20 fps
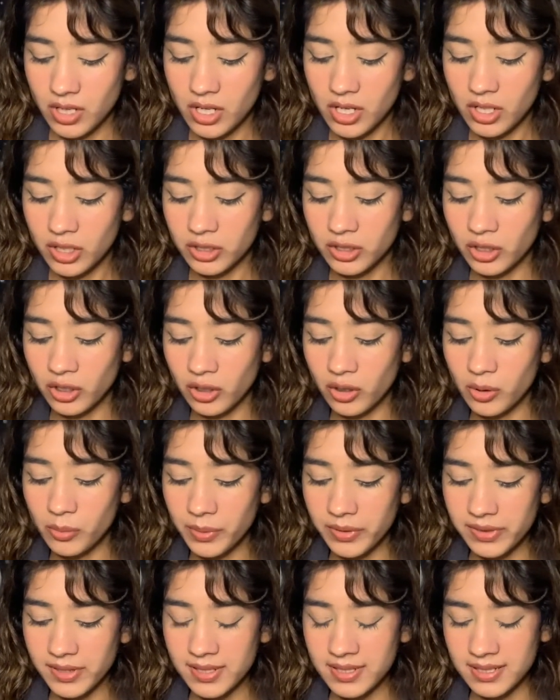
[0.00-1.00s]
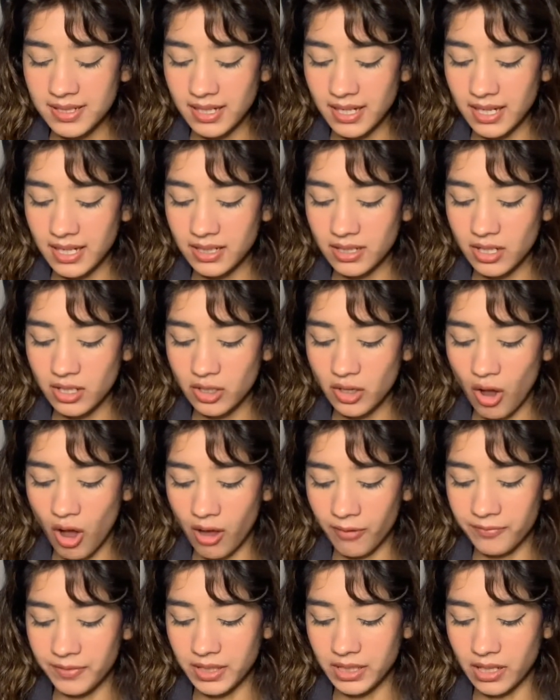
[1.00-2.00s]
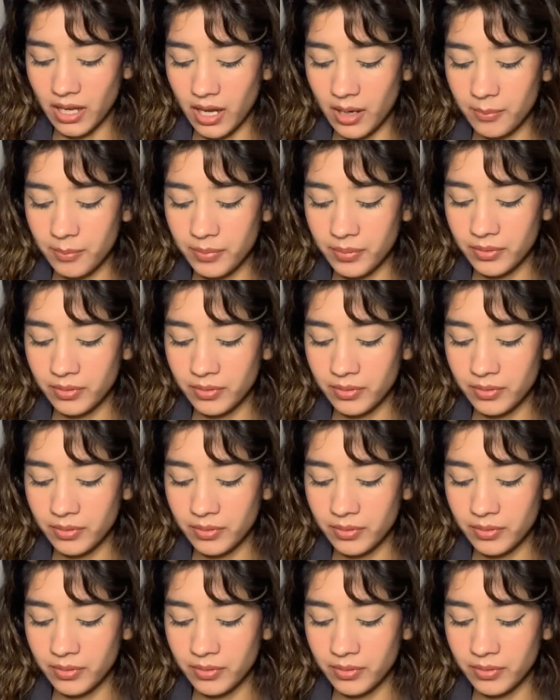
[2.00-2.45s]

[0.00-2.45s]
Girl with the snake, coffee cup.